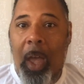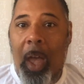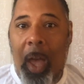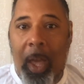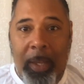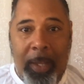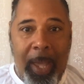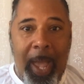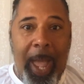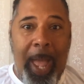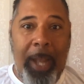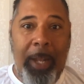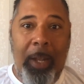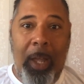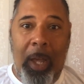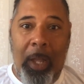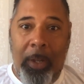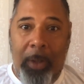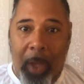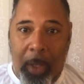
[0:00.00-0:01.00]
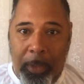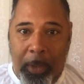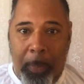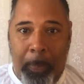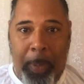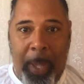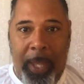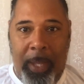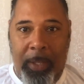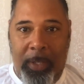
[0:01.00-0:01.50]
Again, another
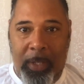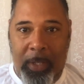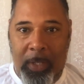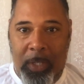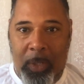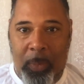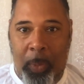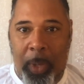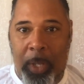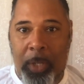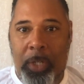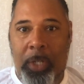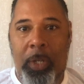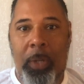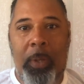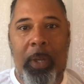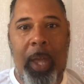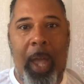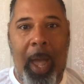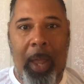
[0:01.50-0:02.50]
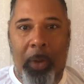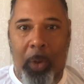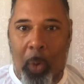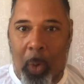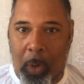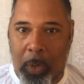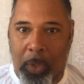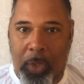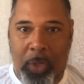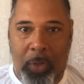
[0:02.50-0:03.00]
bait and switch. You
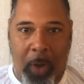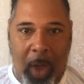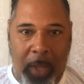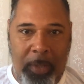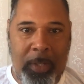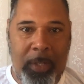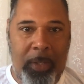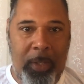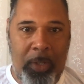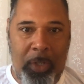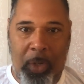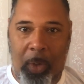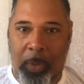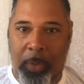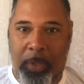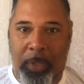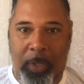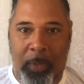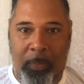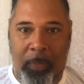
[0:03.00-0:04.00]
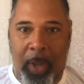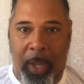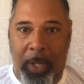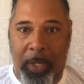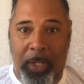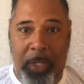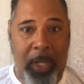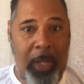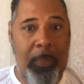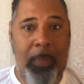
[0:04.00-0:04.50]
cannot trust the Johnson
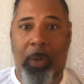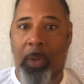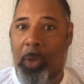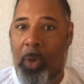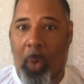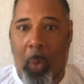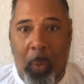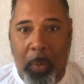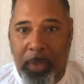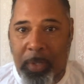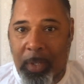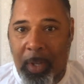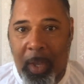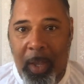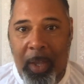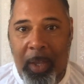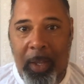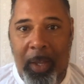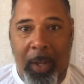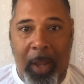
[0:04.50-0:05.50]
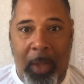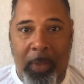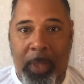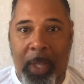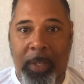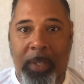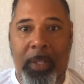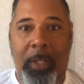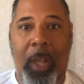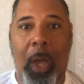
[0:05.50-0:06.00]
regime. And of course, you know,
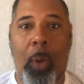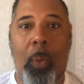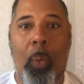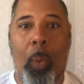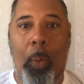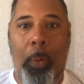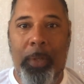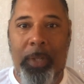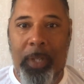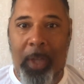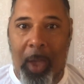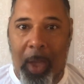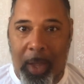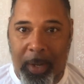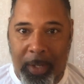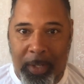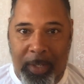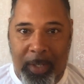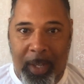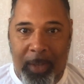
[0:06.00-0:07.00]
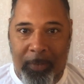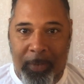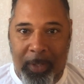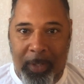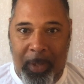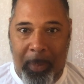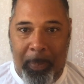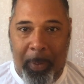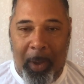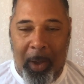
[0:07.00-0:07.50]
there's no alternative
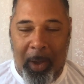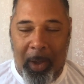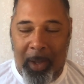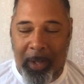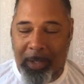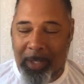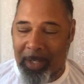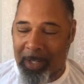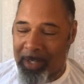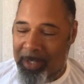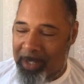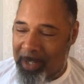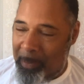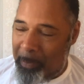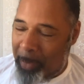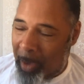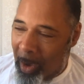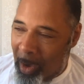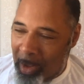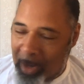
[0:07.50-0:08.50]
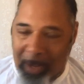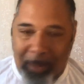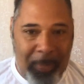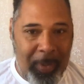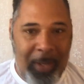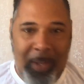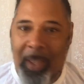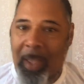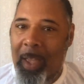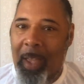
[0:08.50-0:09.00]
in the parties in
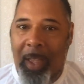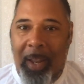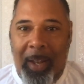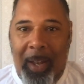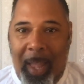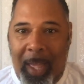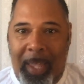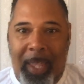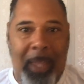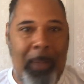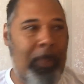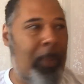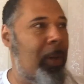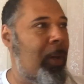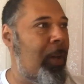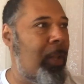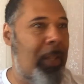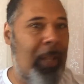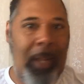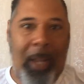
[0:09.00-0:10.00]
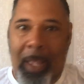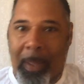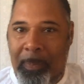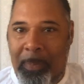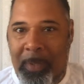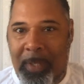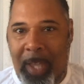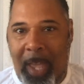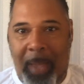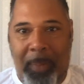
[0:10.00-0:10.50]
Parliament. Labour, the
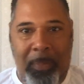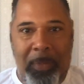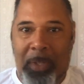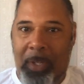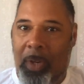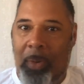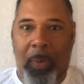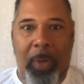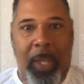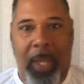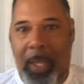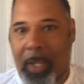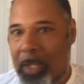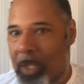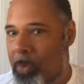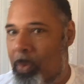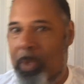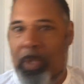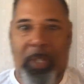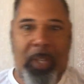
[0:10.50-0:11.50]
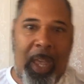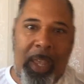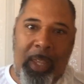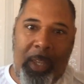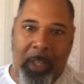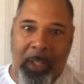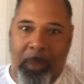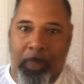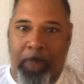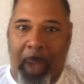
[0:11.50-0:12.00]
Lib Dems, Greens would
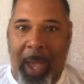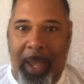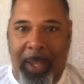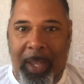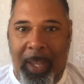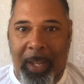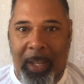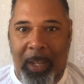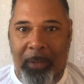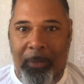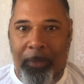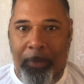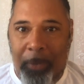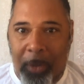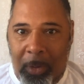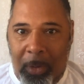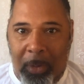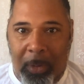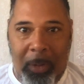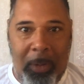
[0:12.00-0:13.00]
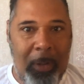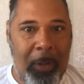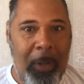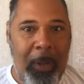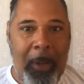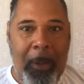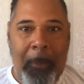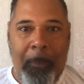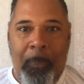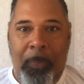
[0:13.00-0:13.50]
take us back in full.
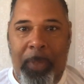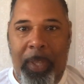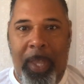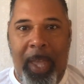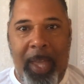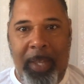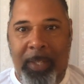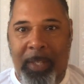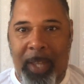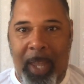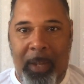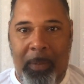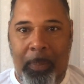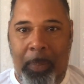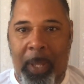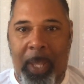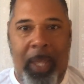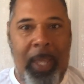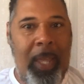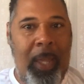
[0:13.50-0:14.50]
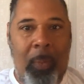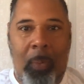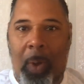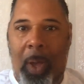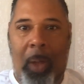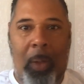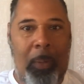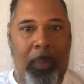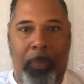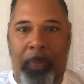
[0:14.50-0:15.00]
The SNP,
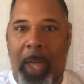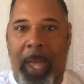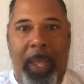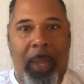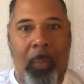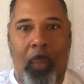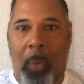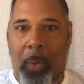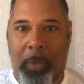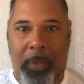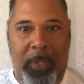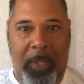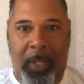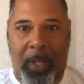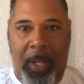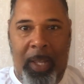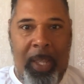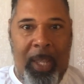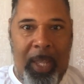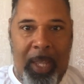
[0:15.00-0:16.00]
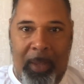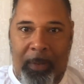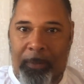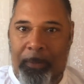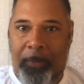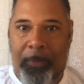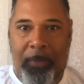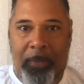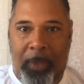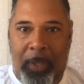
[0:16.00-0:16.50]
well, they want to
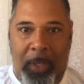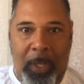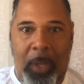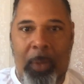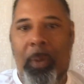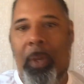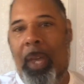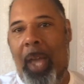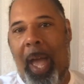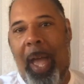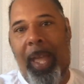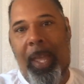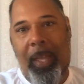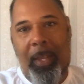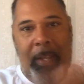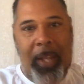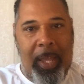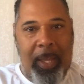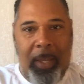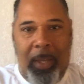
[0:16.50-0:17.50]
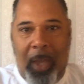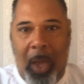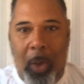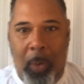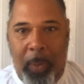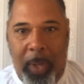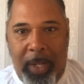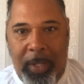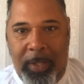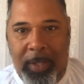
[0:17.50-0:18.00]
leave the UK and then
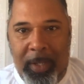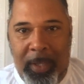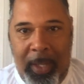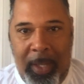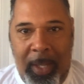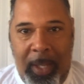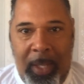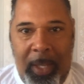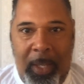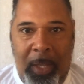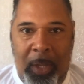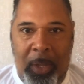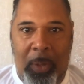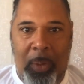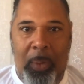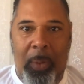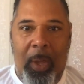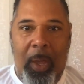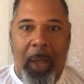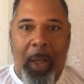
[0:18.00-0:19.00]
go into the EU.